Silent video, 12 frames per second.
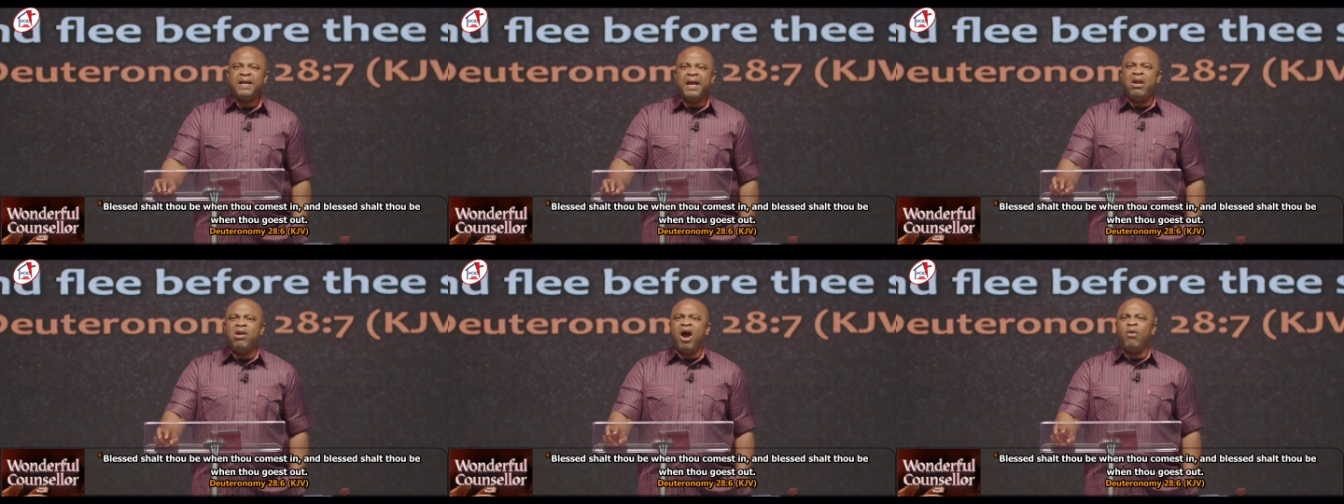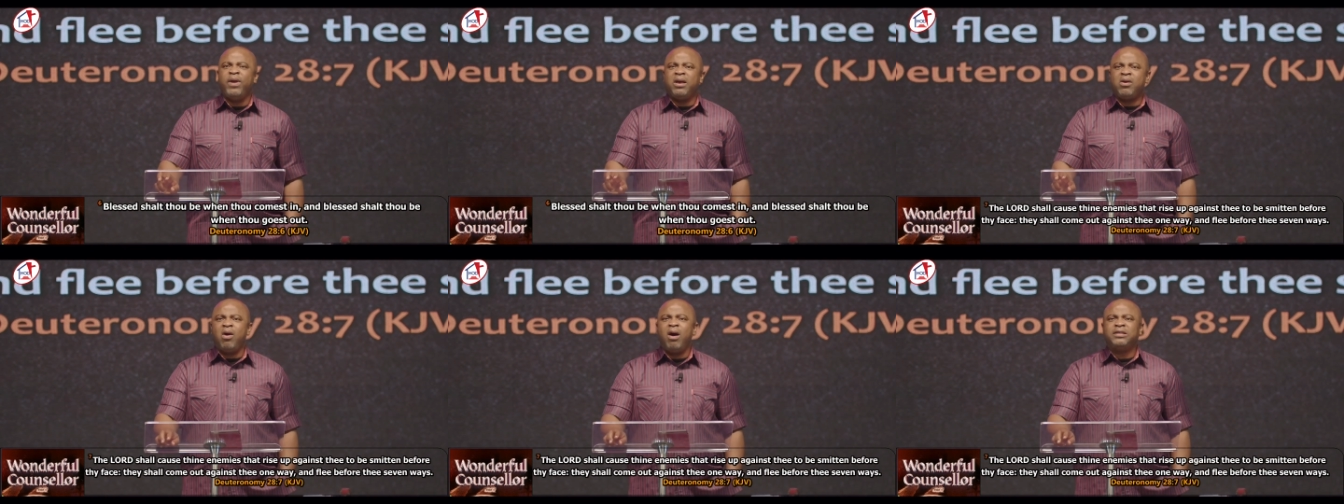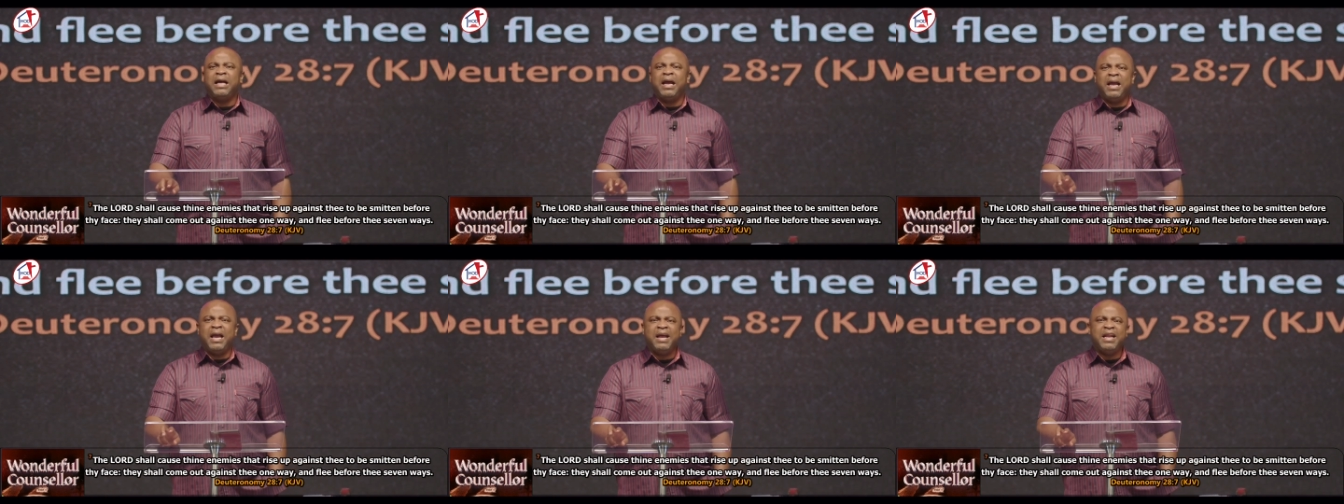The Lord will cause
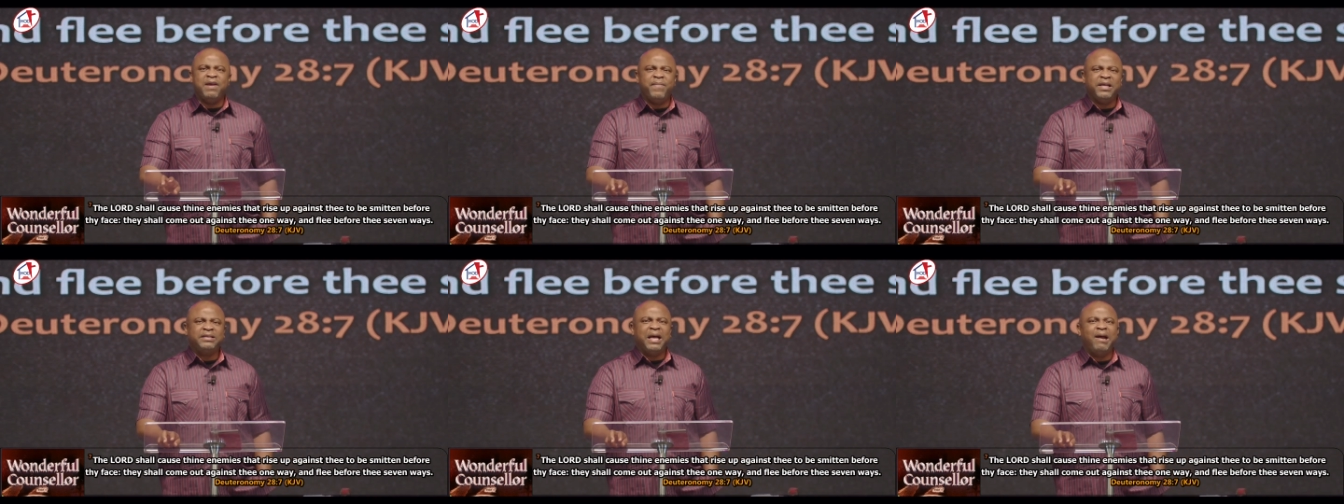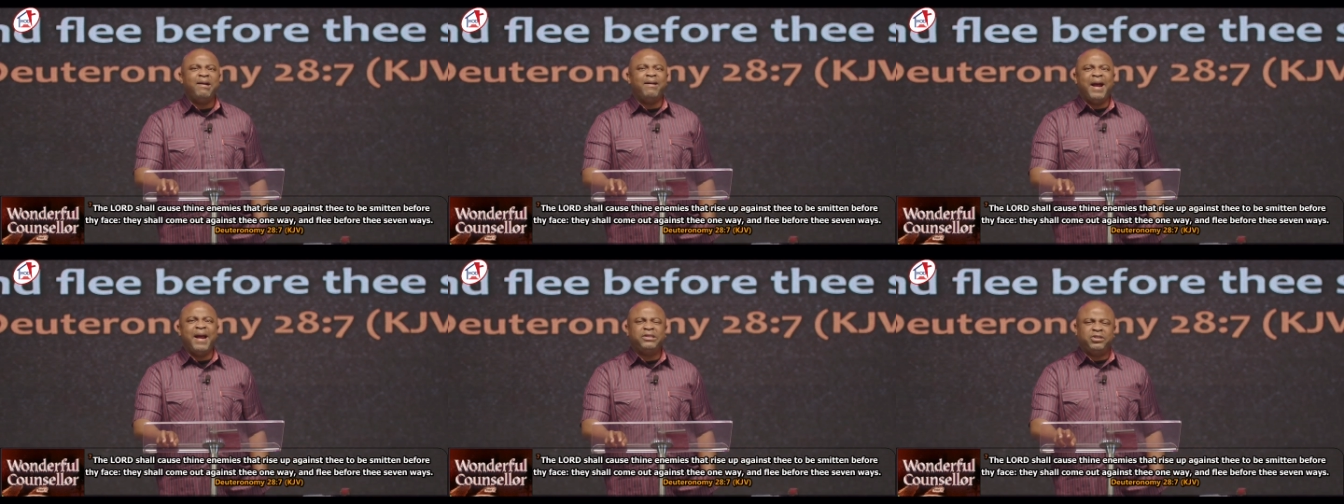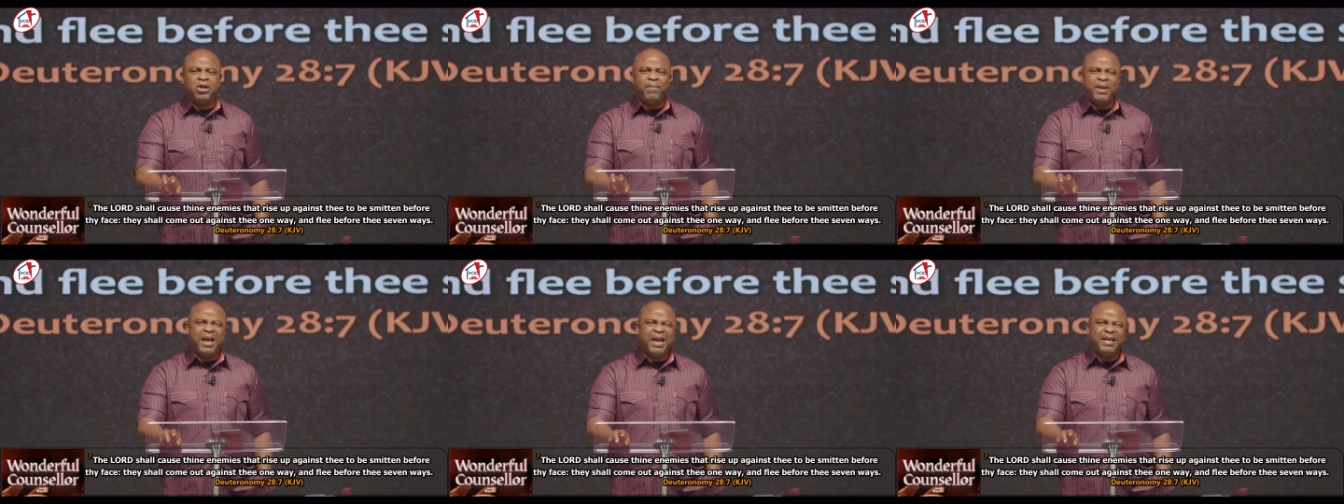thy enemies that rise
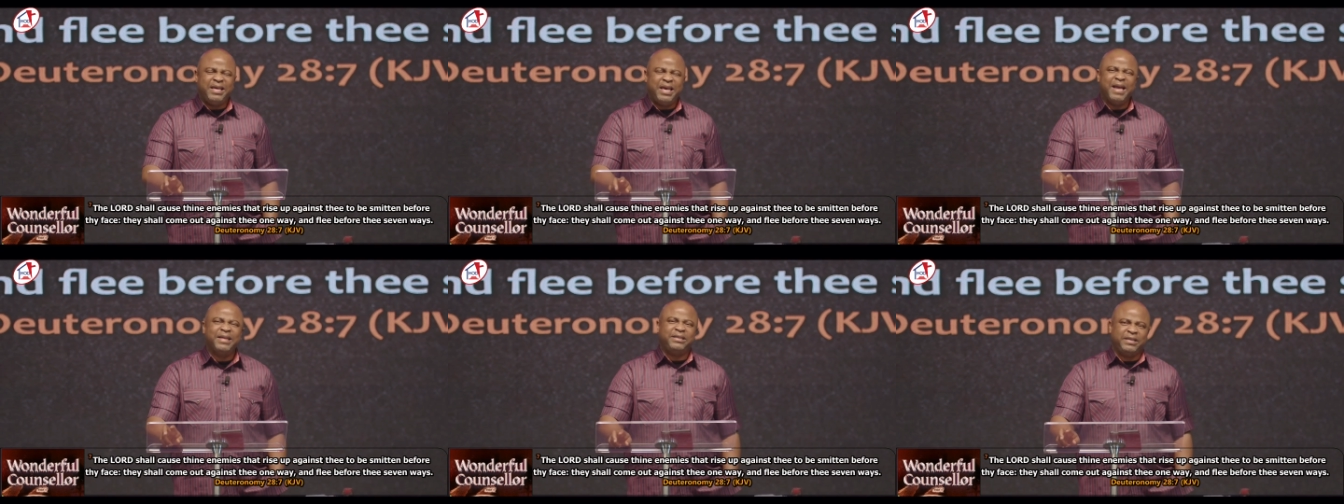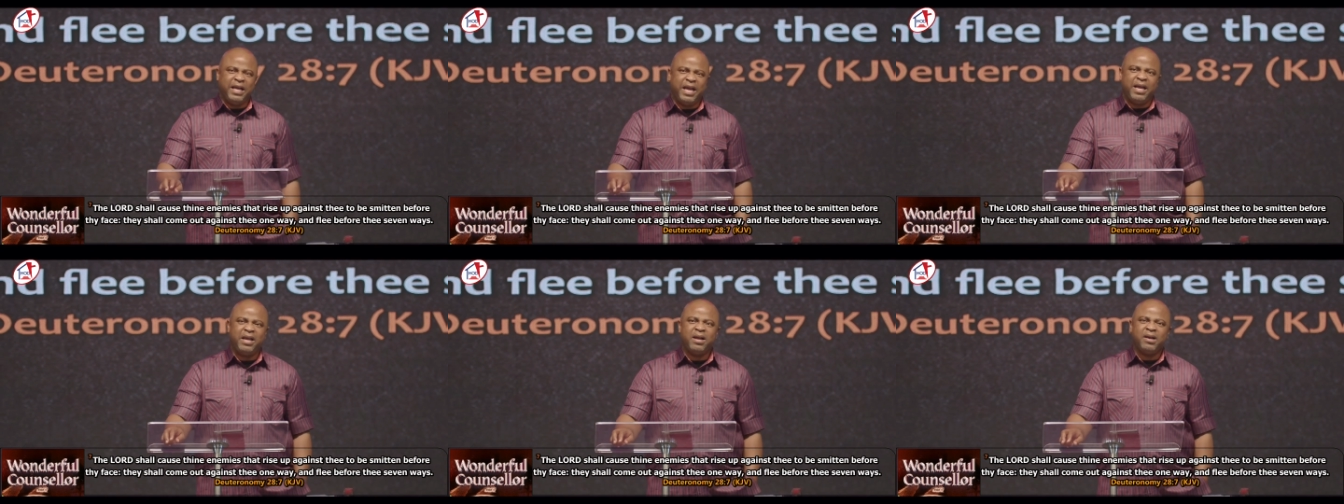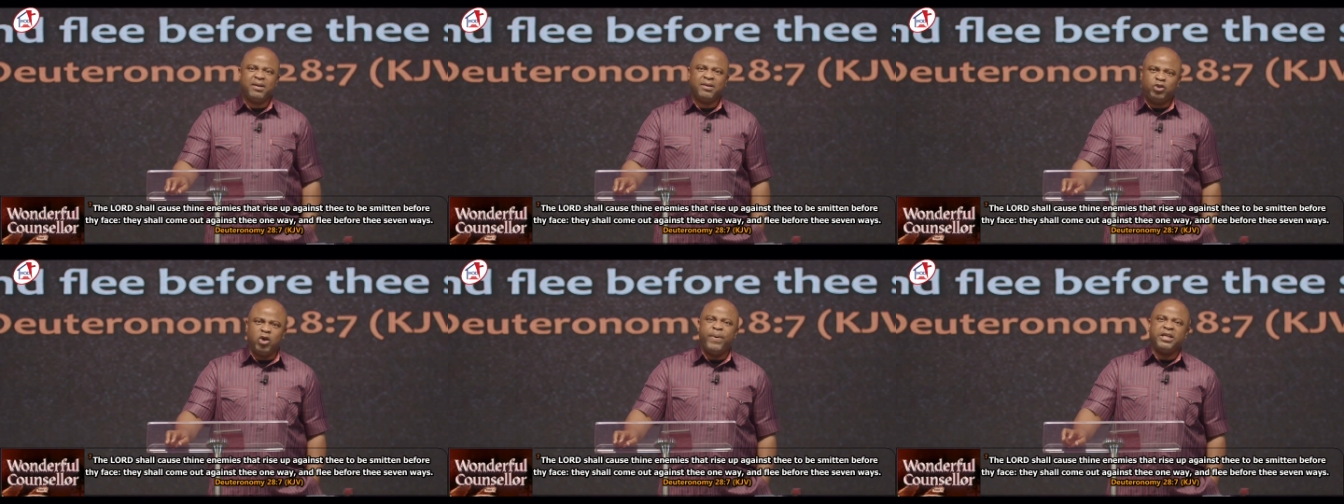up against thee
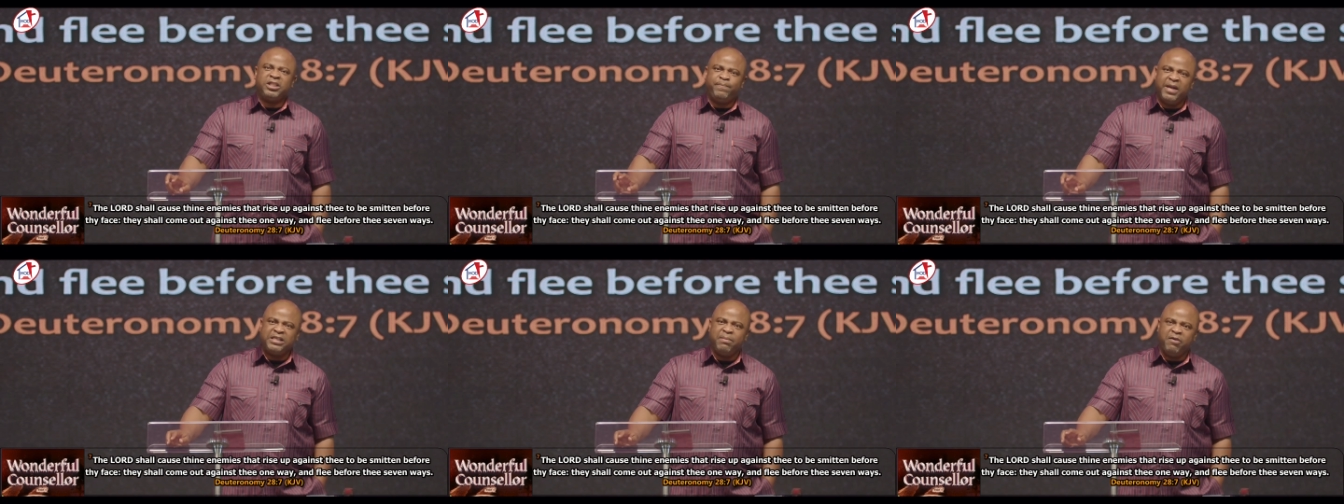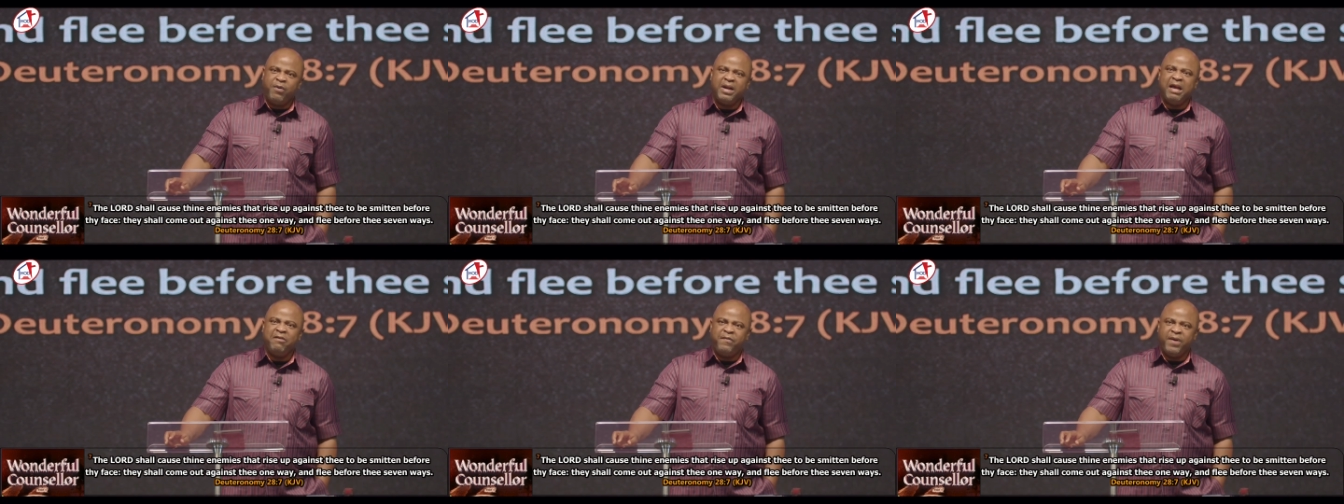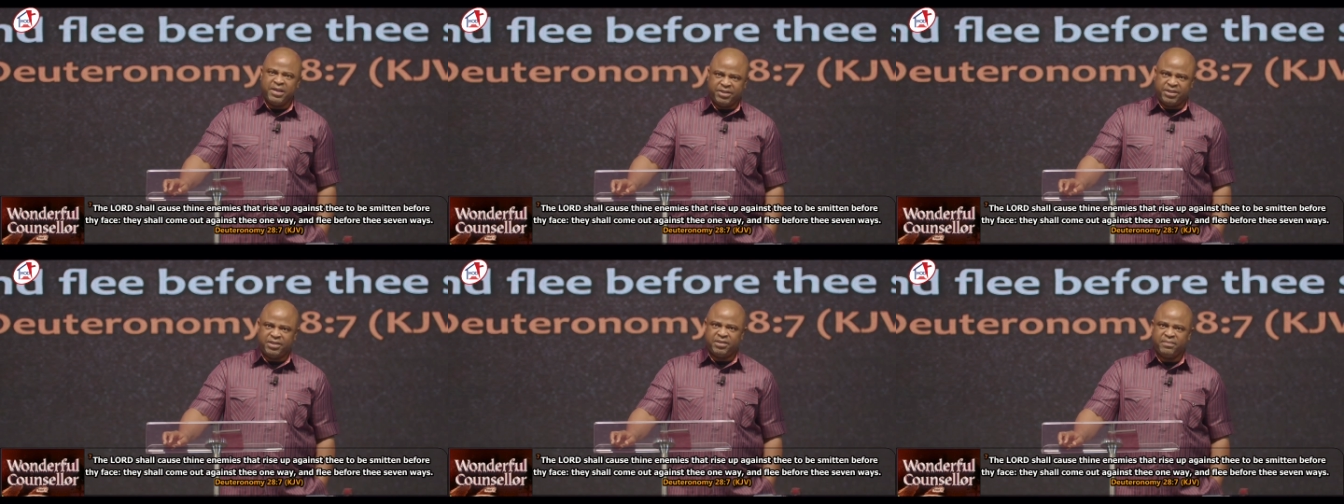to be smitten before thy
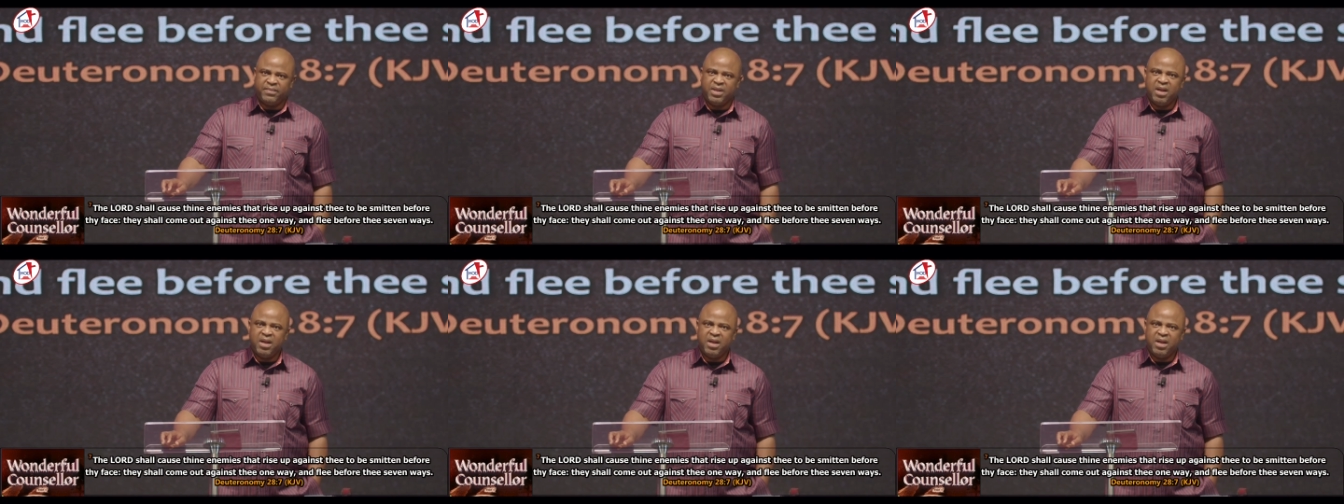face.